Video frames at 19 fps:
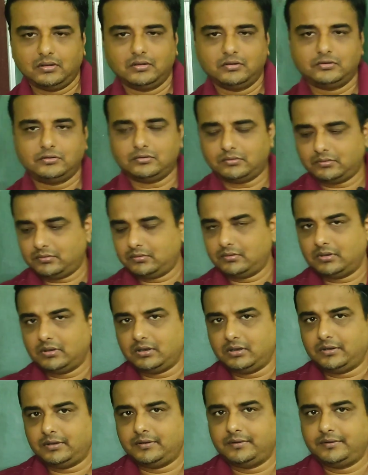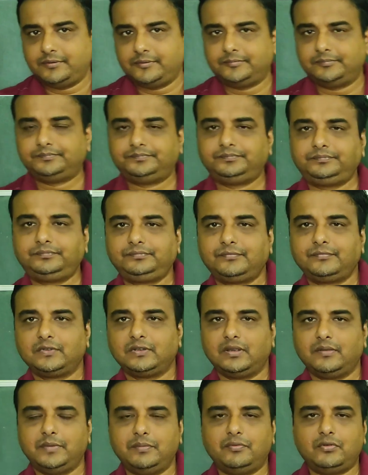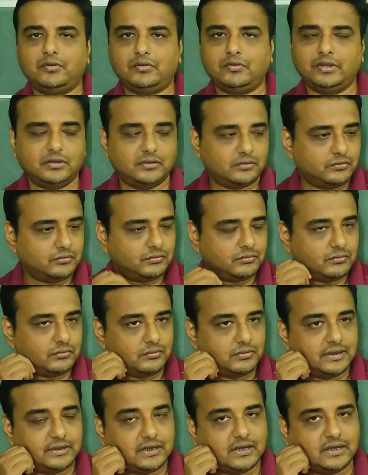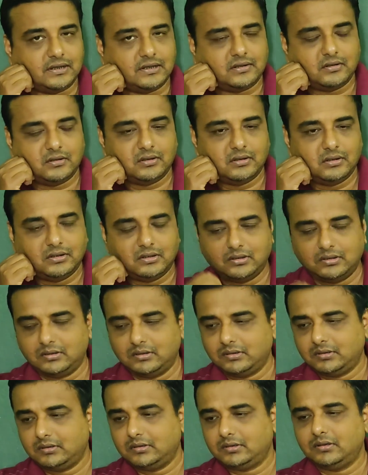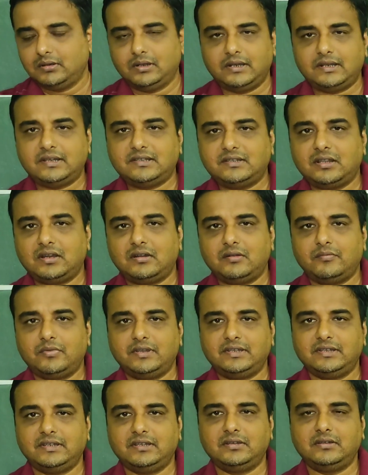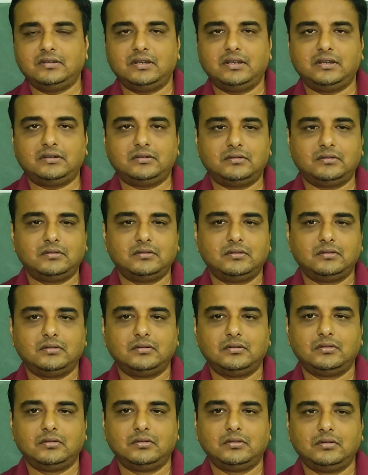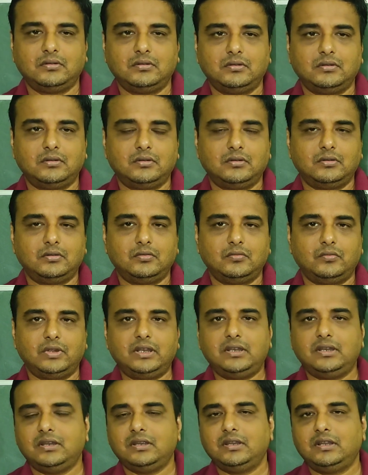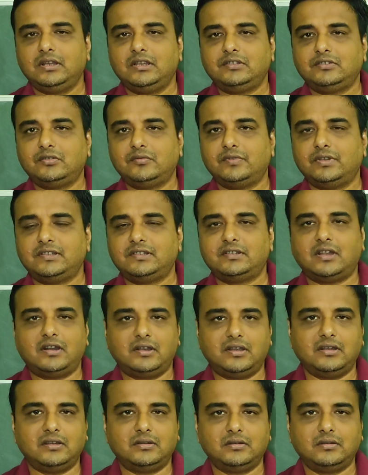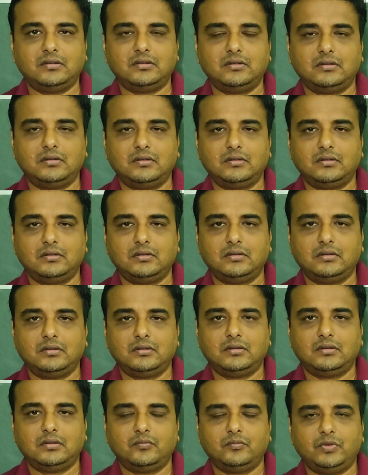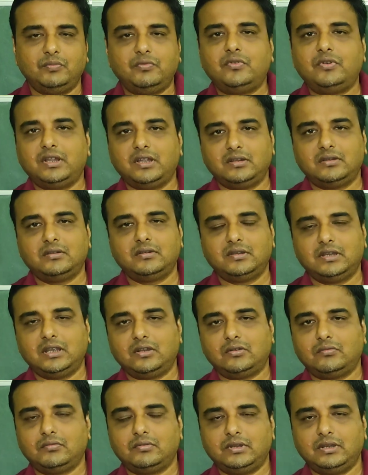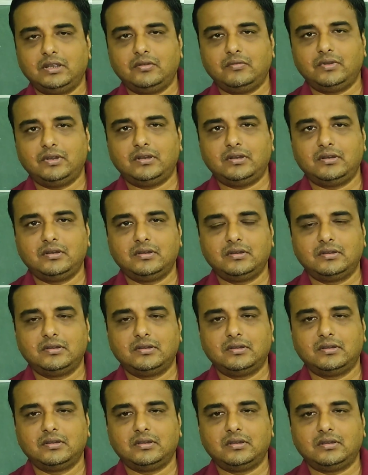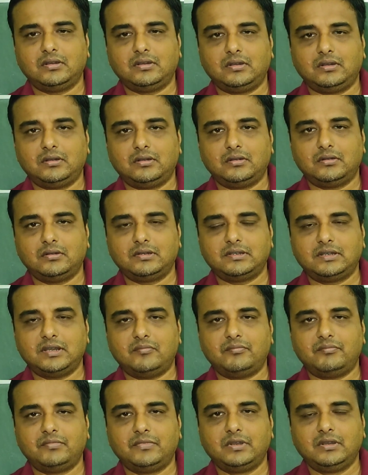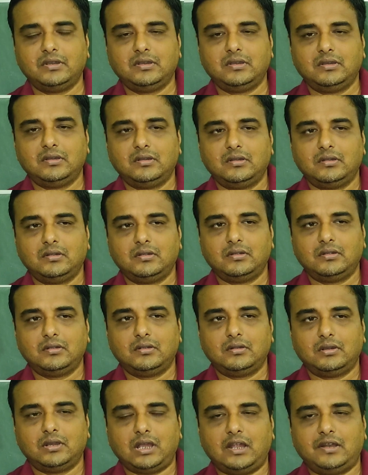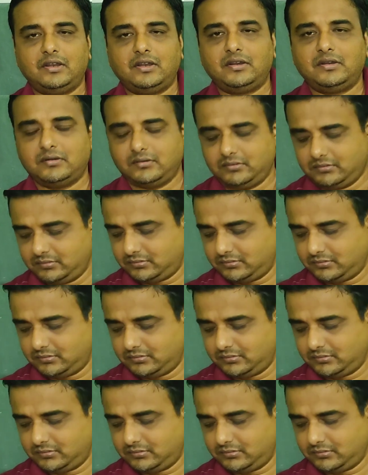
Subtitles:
So before going to detail, let us start by saying that when English novels started, before that there were some other